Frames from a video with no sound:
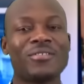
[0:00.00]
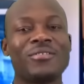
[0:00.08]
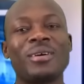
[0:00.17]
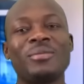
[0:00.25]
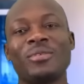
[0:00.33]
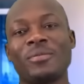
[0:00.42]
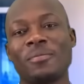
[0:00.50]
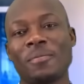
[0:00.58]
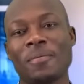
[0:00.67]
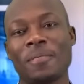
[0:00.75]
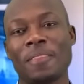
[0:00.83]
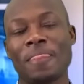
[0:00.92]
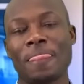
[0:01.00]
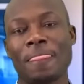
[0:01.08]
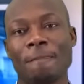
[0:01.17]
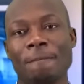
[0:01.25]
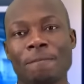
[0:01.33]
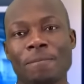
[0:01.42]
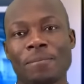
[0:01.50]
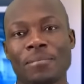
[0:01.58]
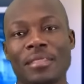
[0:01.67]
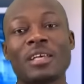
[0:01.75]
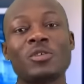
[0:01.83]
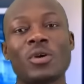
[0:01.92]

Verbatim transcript: Family. That's